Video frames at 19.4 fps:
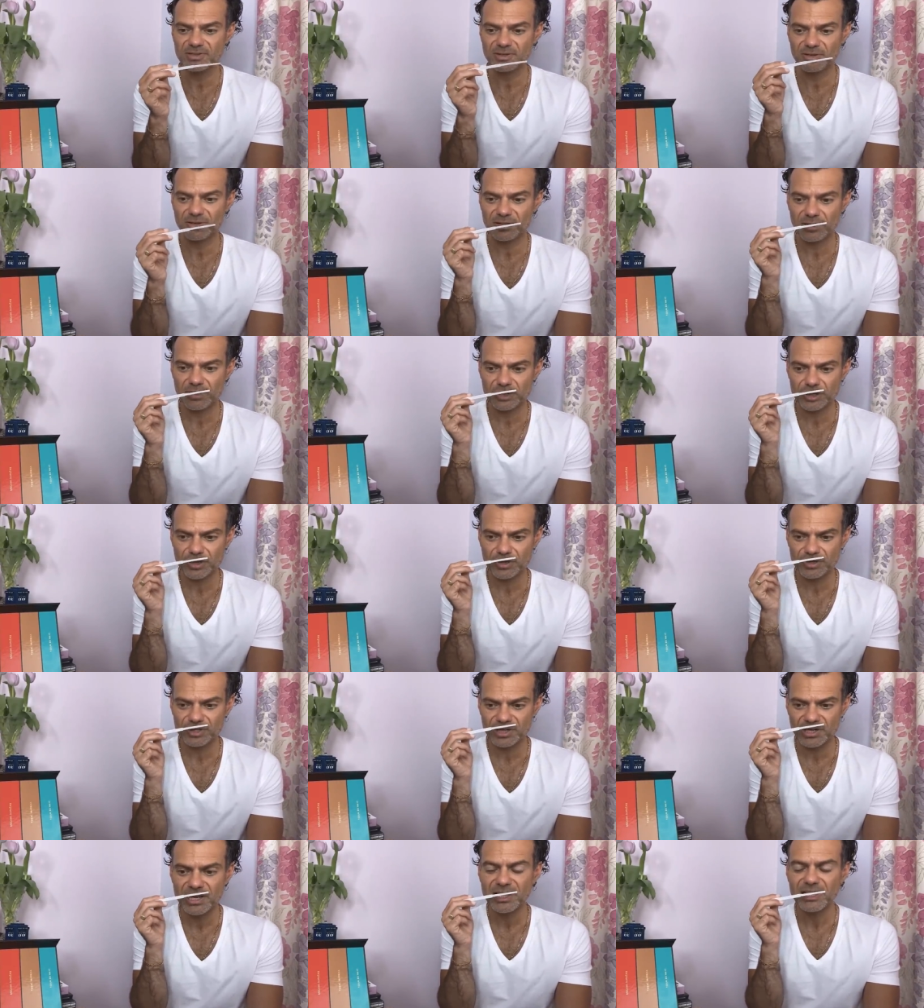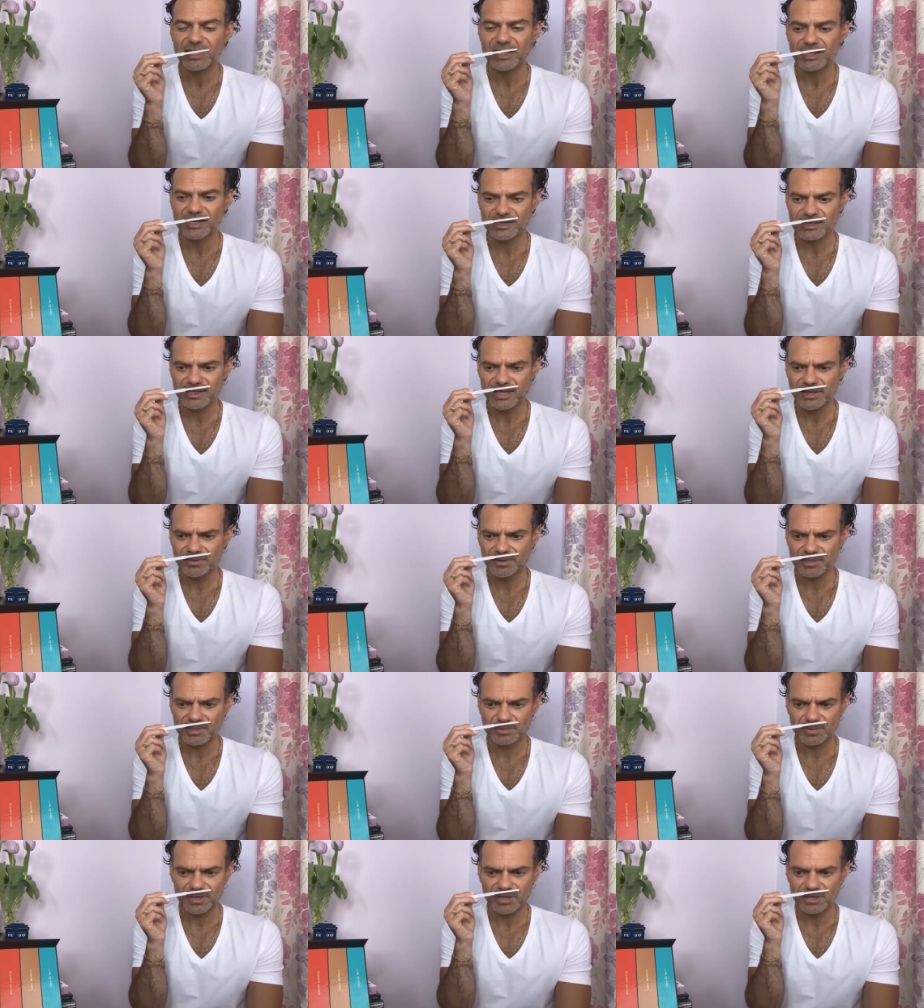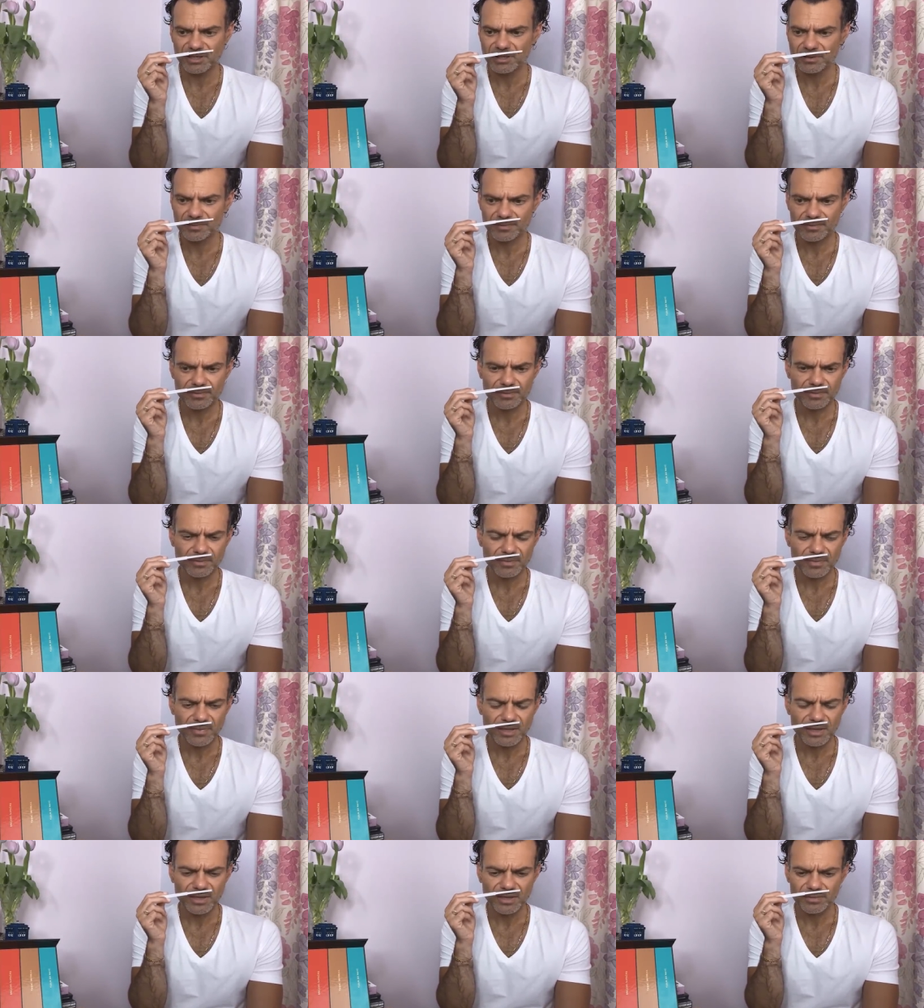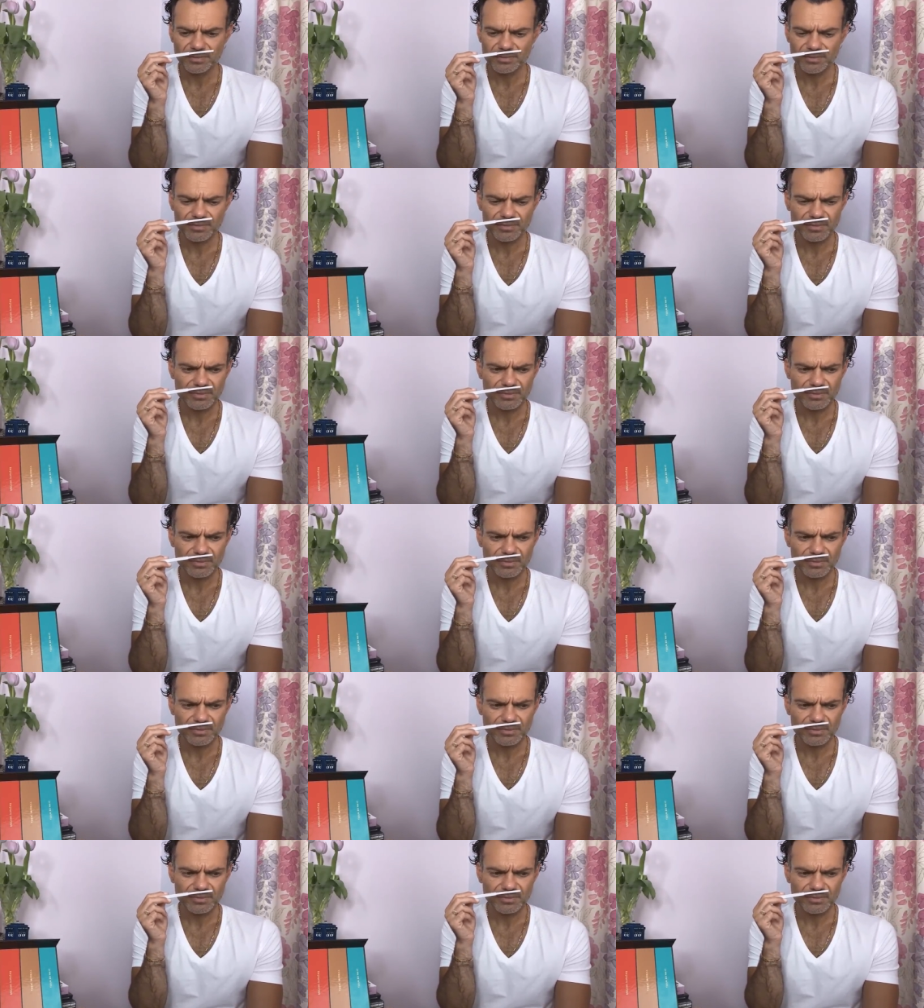You know they are charging serious money. Um,